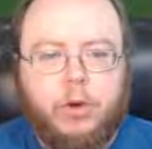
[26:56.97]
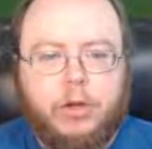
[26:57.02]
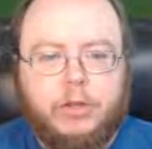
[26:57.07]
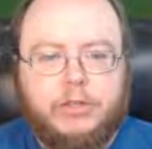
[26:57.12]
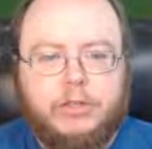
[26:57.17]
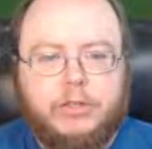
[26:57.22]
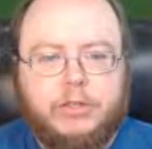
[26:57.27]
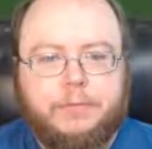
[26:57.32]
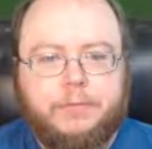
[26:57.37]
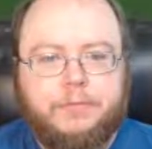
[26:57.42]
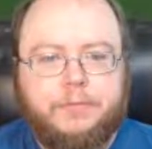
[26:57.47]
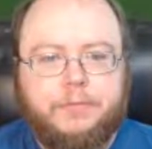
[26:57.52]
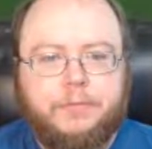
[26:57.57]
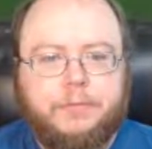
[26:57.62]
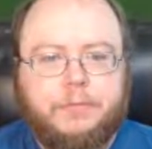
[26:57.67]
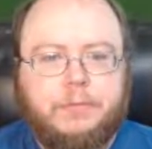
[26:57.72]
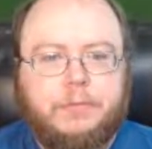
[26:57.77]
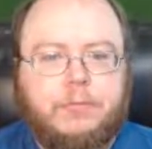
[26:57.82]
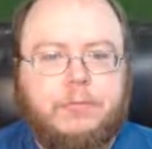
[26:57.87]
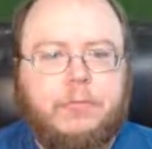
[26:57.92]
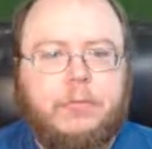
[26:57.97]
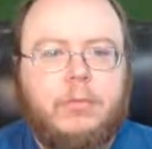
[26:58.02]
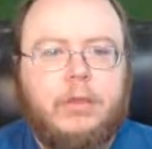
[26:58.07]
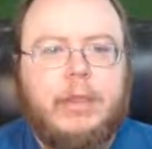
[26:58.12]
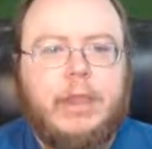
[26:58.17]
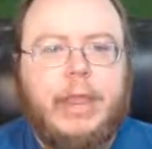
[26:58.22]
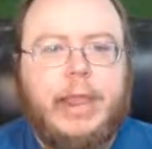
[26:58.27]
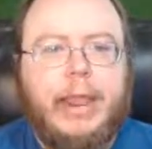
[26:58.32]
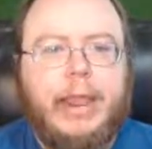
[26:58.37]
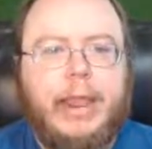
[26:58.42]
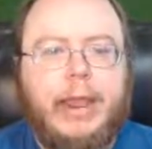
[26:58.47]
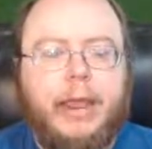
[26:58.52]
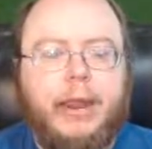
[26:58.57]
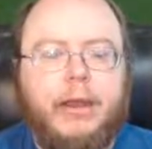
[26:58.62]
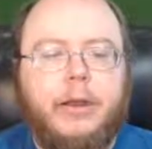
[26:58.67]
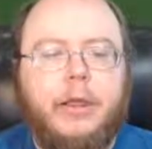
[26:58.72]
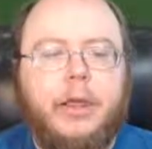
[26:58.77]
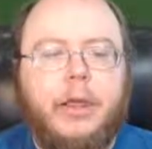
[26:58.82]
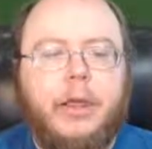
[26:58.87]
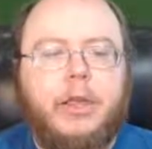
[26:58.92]
us.
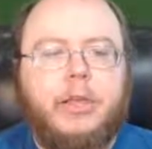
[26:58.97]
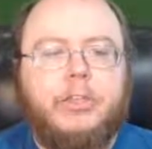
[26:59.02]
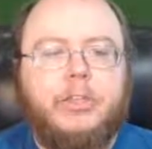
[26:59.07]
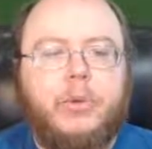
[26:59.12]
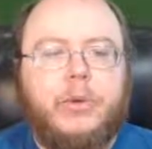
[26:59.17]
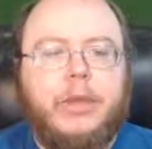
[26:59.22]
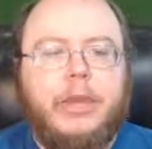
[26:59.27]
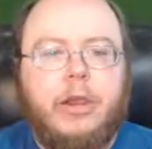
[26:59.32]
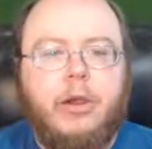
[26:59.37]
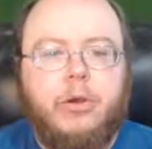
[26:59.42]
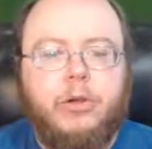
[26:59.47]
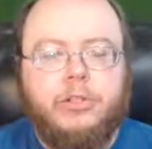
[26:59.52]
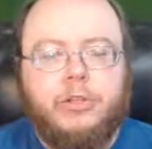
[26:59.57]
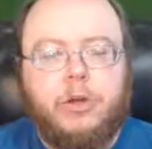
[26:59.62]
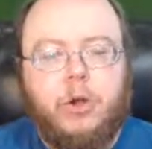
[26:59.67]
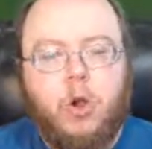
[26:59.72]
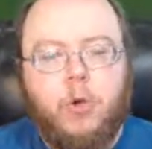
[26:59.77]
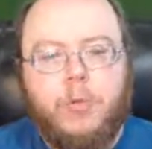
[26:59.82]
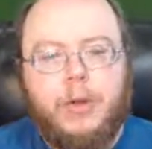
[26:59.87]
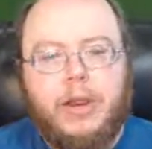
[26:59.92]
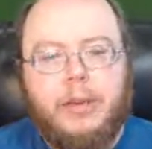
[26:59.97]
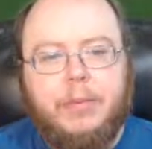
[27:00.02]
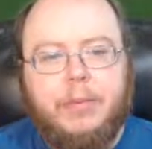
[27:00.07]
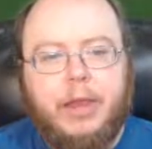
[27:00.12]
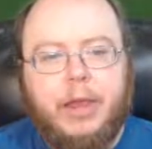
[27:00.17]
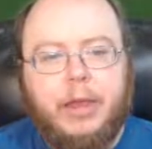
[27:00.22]
And so here is our OpenAPI